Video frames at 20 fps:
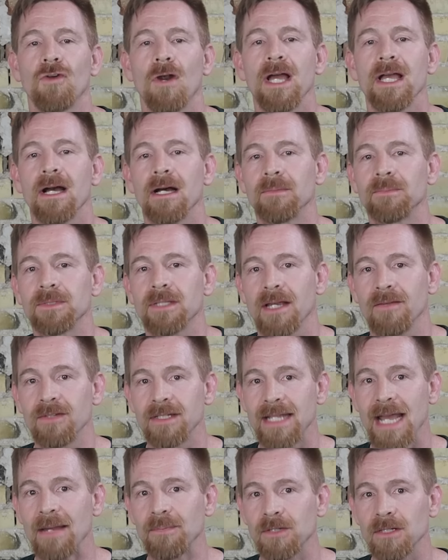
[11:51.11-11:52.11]
Triops have
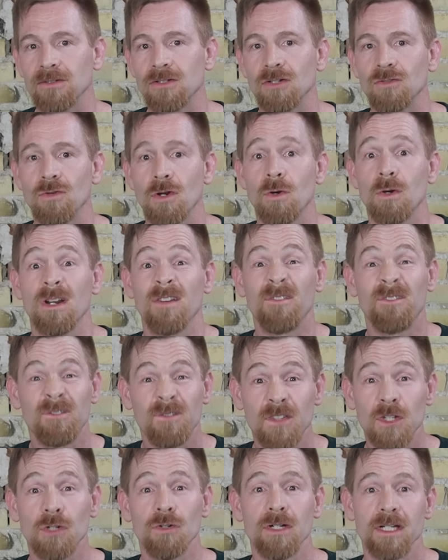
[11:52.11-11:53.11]
adapted to grow at a
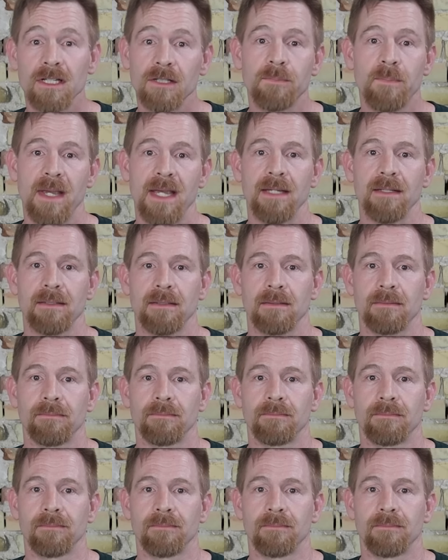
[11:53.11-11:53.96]
furious pace,